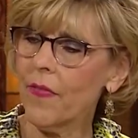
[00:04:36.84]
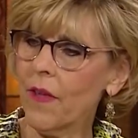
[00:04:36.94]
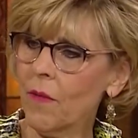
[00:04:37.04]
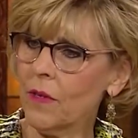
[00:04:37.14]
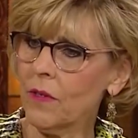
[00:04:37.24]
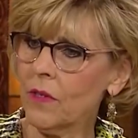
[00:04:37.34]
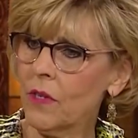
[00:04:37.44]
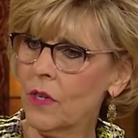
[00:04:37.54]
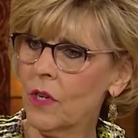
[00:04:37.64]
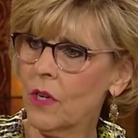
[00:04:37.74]
there was
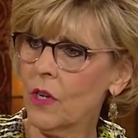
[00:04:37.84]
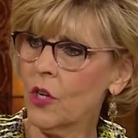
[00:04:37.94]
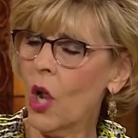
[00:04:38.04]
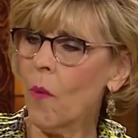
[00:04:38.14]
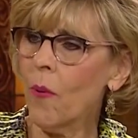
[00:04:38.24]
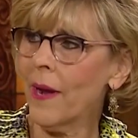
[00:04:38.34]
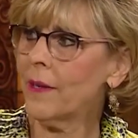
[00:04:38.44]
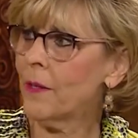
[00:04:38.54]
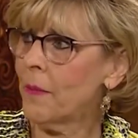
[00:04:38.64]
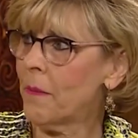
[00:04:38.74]
no
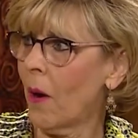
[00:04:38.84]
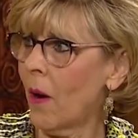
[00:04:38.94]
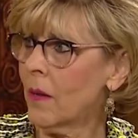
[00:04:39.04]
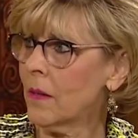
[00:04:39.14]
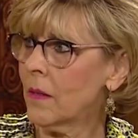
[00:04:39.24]
bread to be bought.